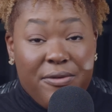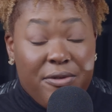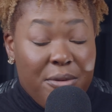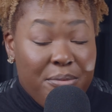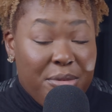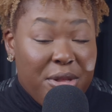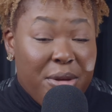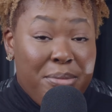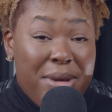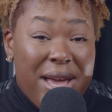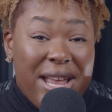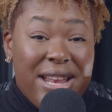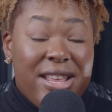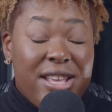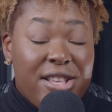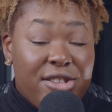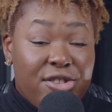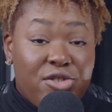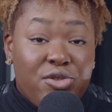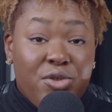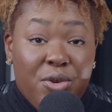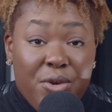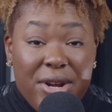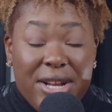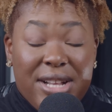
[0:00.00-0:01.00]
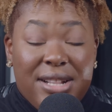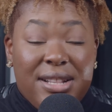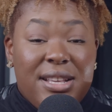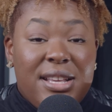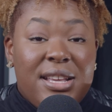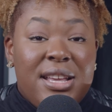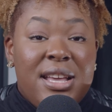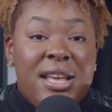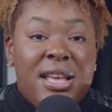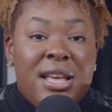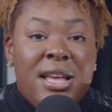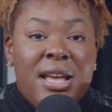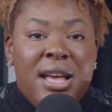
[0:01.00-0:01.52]
from the men
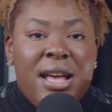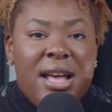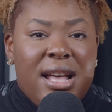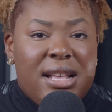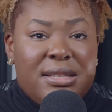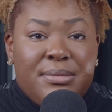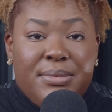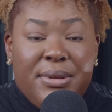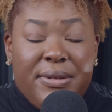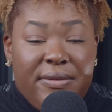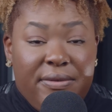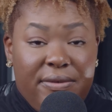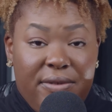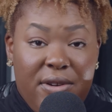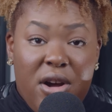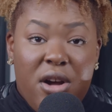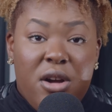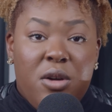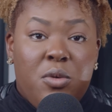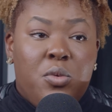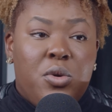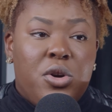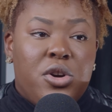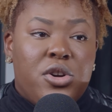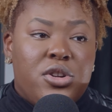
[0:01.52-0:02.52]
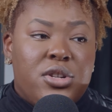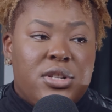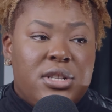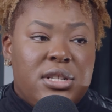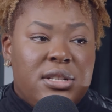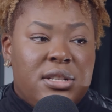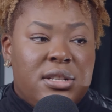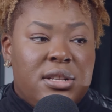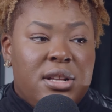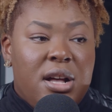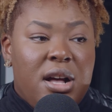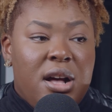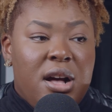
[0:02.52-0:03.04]
historically has been far worse.